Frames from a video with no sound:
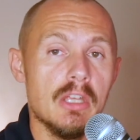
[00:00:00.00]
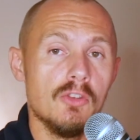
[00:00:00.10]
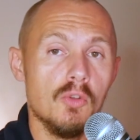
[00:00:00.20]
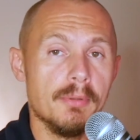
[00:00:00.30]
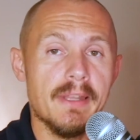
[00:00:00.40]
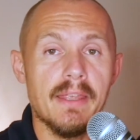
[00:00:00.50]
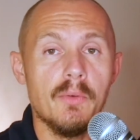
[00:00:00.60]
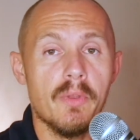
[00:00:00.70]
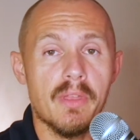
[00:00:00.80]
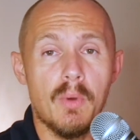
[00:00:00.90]
to play
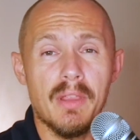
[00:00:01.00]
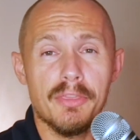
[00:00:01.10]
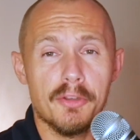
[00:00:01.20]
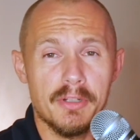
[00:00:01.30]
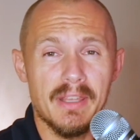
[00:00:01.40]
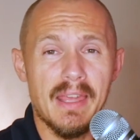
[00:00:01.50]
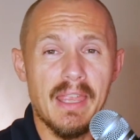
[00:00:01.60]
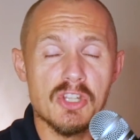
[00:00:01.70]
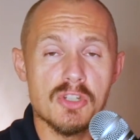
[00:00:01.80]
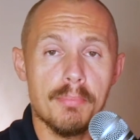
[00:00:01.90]
with a 130
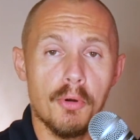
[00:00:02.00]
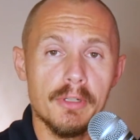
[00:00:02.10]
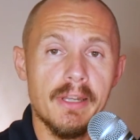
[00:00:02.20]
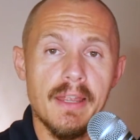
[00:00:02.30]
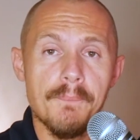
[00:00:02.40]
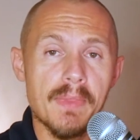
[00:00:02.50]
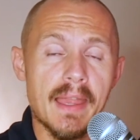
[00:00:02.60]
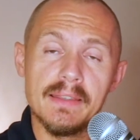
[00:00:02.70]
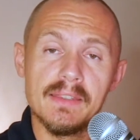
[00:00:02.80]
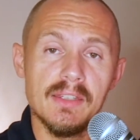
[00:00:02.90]
gauge poly
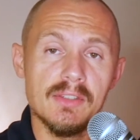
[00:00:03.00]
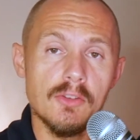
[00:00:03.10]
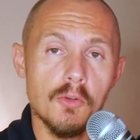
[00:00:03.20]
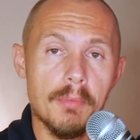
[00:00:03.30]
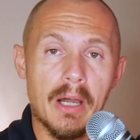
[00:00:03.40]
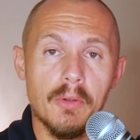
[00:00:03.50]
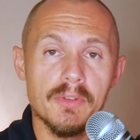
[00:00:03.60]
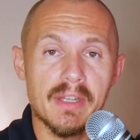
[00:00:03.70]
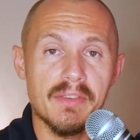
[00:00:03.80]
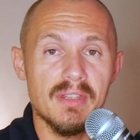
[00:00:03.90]
at 62
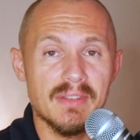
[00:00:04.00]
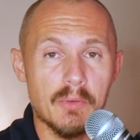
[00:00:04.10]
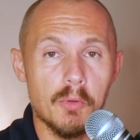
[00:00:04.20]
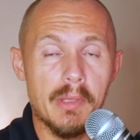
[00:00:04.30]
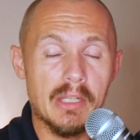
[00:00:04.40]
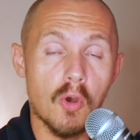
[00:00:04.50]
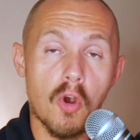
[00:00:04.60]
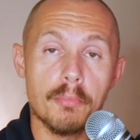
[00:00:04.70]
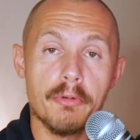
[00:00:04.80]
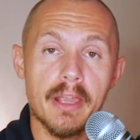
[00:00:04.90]
pounds. I think that would be an
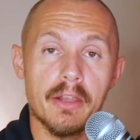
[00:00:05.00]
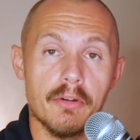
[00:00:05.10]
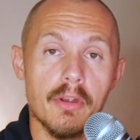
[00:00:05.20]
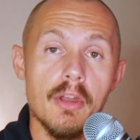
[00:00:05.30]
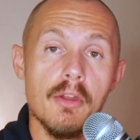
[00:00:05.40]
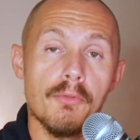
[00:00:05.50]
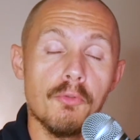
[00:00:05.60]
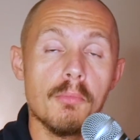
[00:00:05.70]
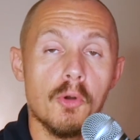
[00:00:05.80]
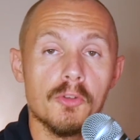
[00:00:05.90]
arm wrecker
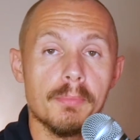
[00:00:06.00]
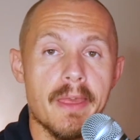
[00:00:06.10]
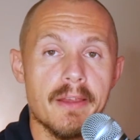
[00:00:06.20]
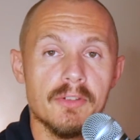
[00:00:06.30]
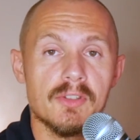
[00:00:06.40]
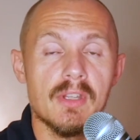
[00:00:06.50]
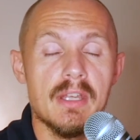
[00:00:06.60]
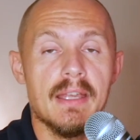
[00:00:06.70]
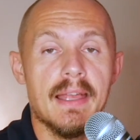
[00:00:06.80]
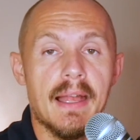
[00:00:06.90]
for most players,
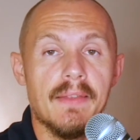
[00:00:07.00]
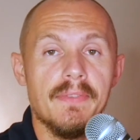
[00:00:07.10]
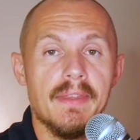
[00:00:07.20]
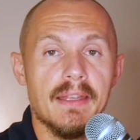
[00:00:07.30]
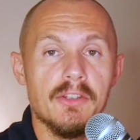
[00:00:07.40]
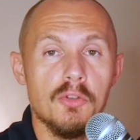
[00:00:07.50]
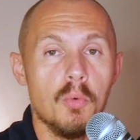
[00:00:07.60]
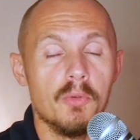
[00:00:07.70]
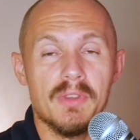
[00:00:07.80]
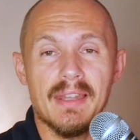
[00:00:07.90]
and then you
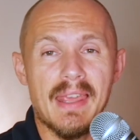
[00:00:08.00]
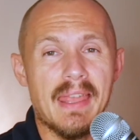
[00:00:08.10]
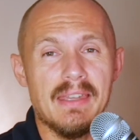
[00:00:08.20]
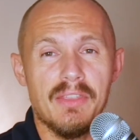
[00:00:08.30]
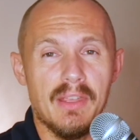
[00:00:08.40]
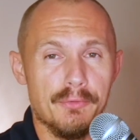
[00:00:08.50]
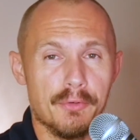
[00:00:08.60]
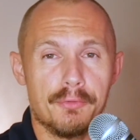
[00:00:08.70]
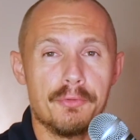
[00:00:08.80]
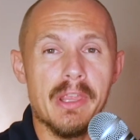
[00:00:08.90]
won't get anything
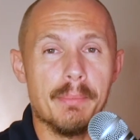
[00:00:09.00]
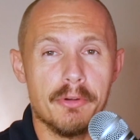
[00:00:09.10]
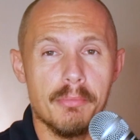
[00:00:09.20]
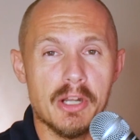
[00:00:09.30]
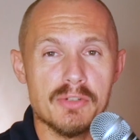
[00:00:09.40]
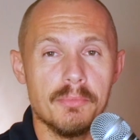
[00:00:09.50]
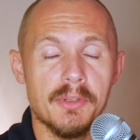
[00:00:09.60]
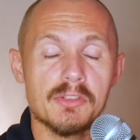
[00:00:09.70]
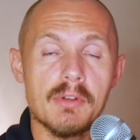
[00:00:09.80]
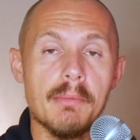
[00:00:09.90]
for free pretty much from
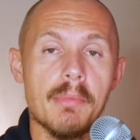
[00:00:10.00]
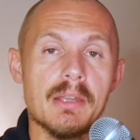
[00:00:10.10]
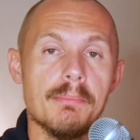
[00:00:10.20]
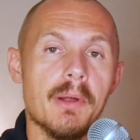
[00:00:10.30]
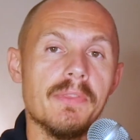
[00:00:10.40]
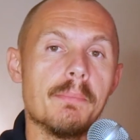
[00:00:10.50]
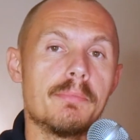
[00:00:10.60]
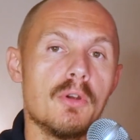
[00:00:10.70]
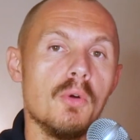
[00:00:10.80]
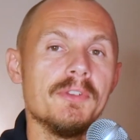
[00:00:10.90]
the string bed. But the
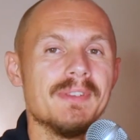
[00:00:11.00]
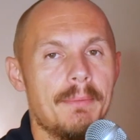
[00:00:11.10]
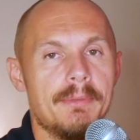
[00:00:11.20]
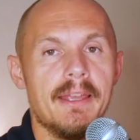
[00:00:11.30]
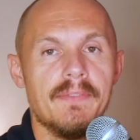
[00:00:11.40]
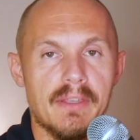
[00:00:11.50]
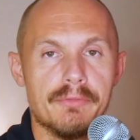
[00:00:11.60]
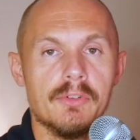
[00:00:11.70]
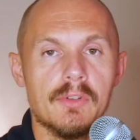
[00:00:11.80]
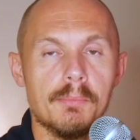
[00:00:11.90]
pros, they play a
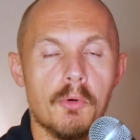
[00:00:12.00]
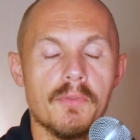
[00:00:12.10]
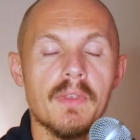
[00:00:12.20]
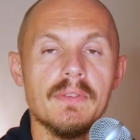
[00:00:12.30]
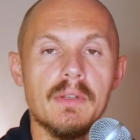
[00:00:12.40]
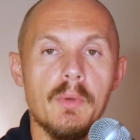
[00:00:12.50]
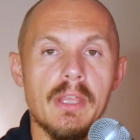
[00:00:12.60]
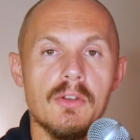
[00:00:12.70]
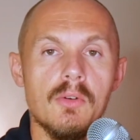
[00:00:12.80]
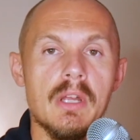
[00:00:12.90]
different sport than
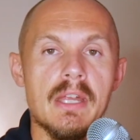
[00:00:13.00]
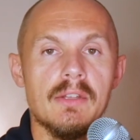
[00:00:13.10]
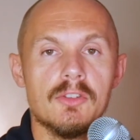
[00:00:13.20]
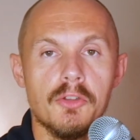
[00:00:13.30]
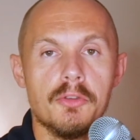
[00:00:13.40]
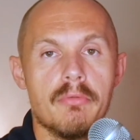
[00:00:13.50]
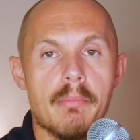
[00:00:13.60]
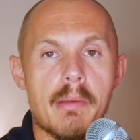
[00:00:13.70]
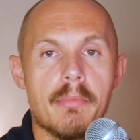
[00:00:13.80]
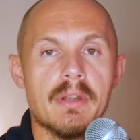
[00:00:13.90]
we do. It's good to
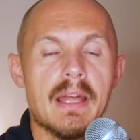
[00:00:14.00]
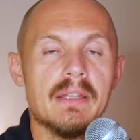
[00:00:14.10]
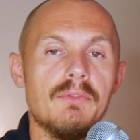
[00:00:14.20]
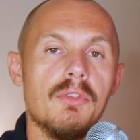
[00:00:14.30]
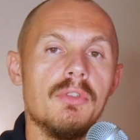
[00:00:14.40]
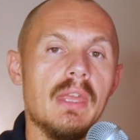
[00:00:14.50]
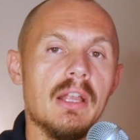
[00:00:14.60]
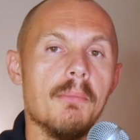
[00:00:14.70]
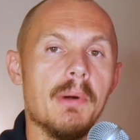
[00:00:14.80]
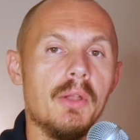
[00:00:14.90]
remember that. you
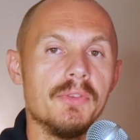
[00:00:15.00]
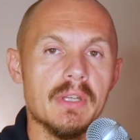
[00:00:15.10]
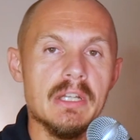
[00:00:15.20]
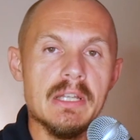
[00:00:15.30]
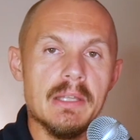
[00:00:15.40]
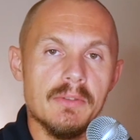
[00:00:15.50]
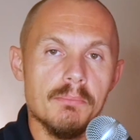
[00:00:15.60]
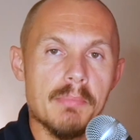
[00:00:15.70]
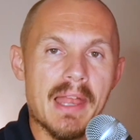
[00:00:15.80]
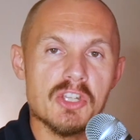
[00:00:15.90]
think about
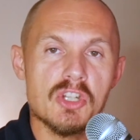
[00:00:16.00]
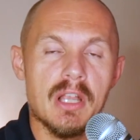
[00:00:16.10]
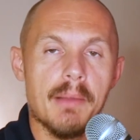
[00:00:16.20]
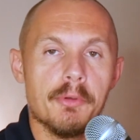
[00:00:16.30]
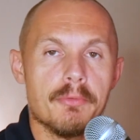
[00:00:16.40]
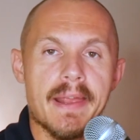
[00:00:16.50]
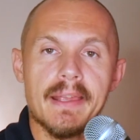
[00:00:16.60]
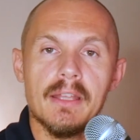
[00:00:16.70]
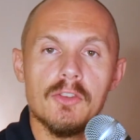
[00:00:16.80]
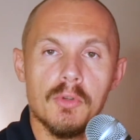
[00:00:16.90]
matching up your
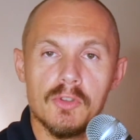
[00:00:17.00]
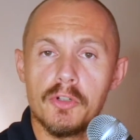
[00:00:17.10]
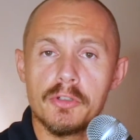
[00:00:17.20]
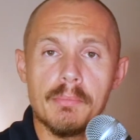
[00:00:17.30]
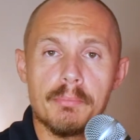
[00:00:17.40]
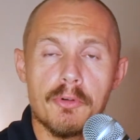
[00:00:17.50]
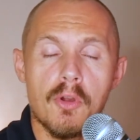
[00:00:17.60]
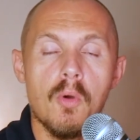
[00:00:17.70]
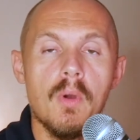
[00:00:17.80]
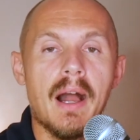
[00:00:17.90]
racket to a certain
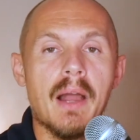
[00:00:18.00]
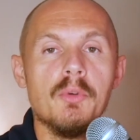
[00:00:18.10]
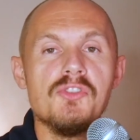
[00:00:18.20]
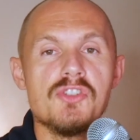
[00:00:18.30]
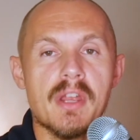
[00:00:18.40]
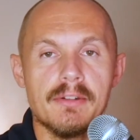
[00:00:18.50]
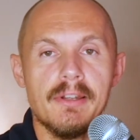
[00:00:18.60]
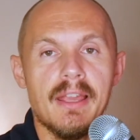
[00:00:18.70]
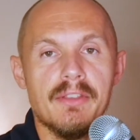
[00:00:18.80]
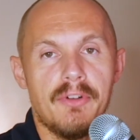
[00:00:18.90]
pro, I would
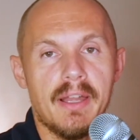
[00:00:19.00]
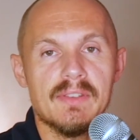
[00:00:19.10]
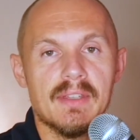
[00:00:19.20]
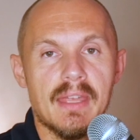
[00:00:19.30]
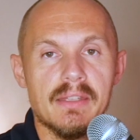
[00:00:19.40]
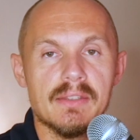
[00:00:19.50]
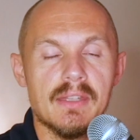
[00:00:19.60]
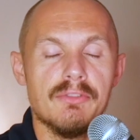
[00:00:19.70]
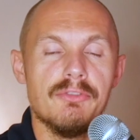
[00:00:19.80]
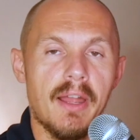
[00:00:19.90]
generally advise against
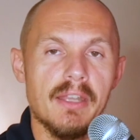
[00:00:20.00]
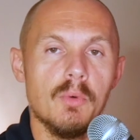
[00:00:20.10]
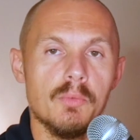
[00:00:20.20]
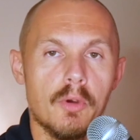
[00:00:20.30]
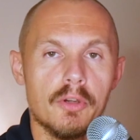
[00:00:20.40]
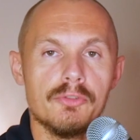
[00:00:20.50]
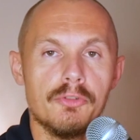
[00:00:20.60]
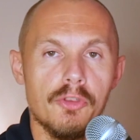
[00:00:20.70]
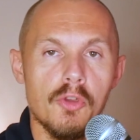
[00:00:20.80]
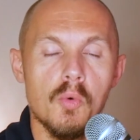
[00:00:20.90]
it. Find what works
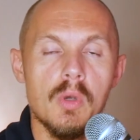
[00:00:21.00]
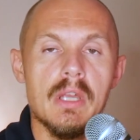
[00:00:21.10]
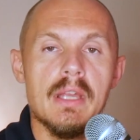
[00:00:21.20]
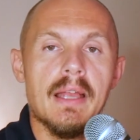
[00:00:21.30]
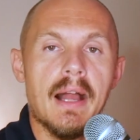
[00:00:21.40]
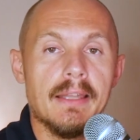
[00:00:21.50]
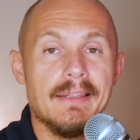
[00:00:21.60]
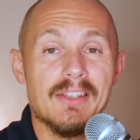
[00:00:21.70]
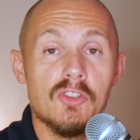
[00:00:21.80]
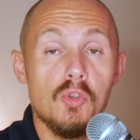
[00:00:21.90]
for you,
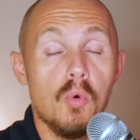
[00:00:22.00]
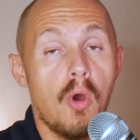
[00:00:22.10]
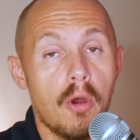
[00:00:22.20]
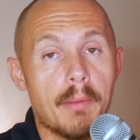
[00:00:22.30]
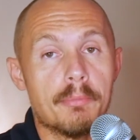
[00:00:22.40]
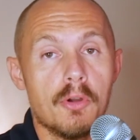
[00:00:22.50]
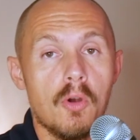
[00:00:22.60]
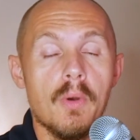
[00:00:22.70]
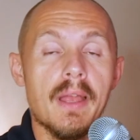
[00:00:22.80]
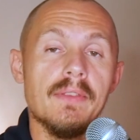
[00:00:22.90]
unless you are a
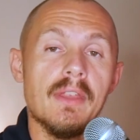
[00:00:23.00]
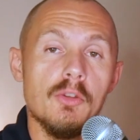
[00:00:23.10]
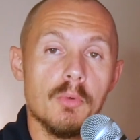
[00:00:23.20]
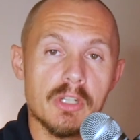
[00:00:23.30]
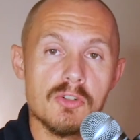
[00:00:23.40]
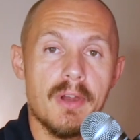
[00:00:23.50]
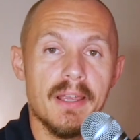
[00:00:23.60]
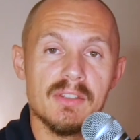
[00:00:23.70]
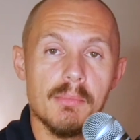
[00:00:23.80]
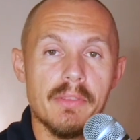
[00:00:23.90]
pro and then you want to
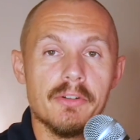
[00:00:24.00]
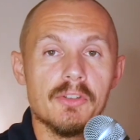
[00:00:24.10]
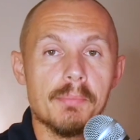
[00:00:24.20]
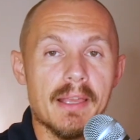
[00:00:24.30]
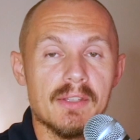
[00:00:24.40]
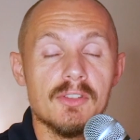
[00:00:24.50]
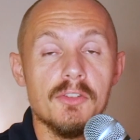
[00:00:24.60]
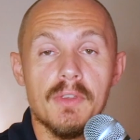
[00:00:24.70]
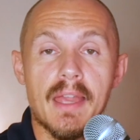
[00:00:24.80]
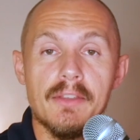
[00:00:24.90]
try some other specs.
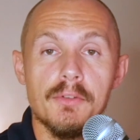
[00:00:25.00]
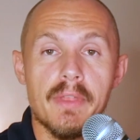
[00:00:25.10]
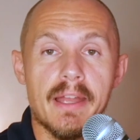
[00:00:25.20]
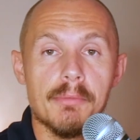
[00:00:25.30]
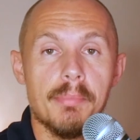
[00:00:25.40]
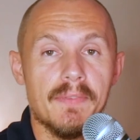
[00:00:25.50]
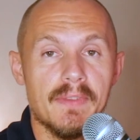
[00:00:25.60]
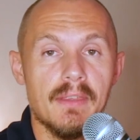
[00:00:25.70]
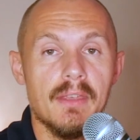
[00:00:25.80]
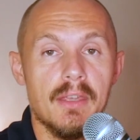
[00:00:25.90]
You can do that, but